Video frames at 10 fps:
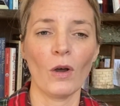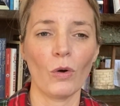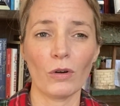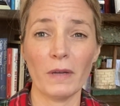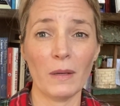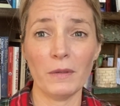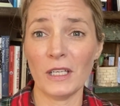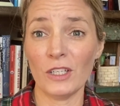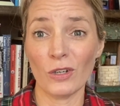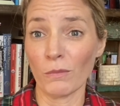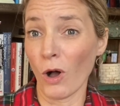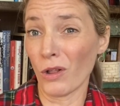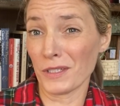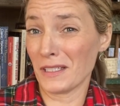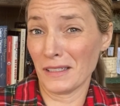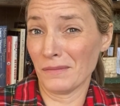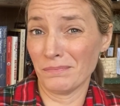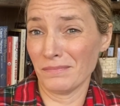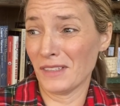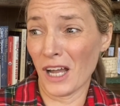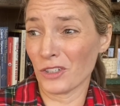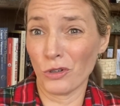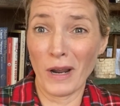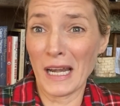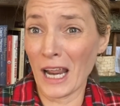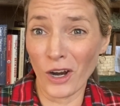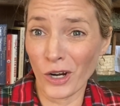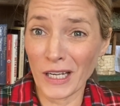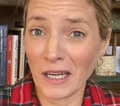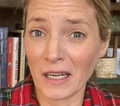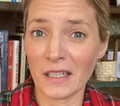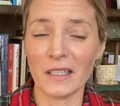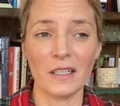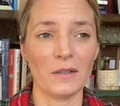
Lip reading: or maybe your mall is in a not great area,